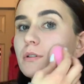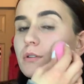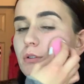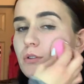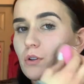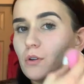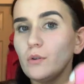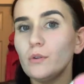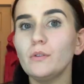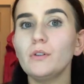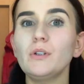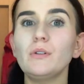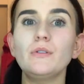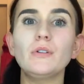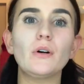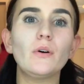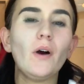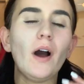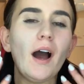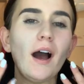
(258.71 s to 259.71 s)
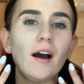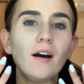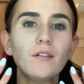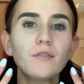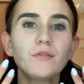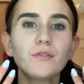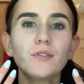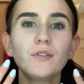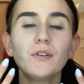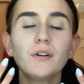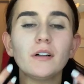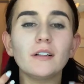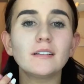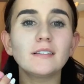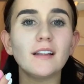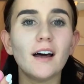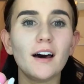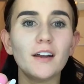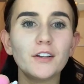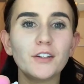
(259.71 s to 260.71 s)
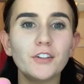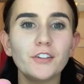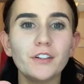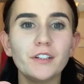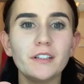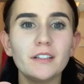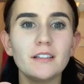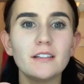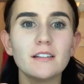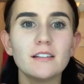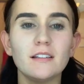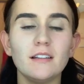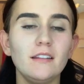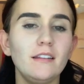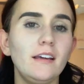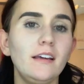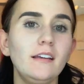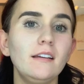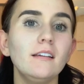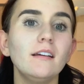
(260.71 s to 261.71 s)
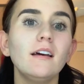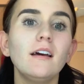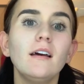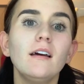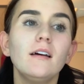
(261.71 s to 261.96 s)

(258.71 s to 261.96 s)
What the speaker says: so you don't have a lot of greenness and then